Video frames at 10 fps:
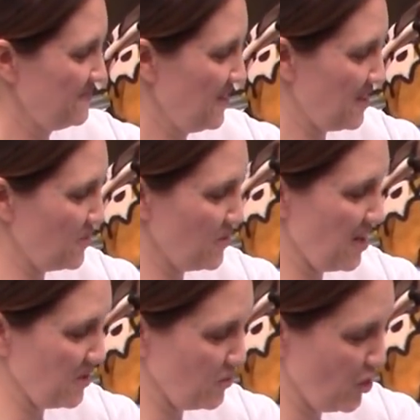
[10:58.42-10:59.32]
I don't I
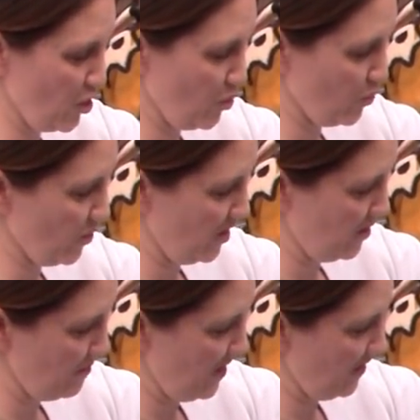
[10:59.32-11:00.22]
don't know
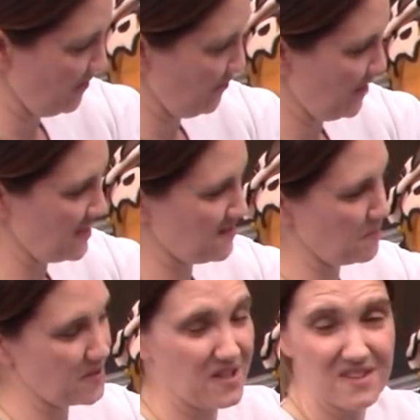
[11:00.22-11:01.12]
um, how fast
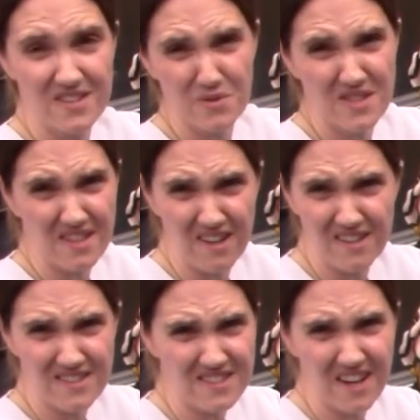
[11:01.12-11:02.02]
something like this would sell.
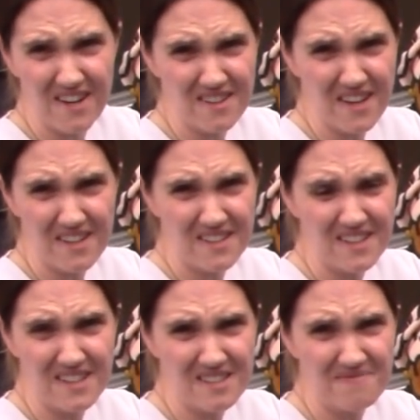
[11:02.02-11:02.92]
It's kind of like. Uh,
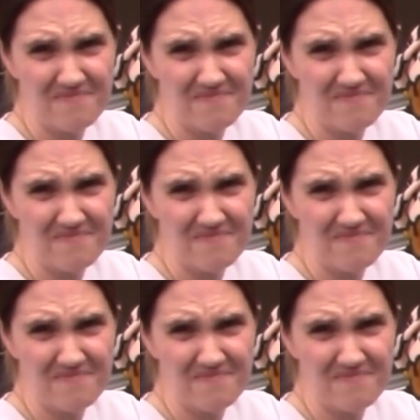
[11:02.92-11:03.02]
and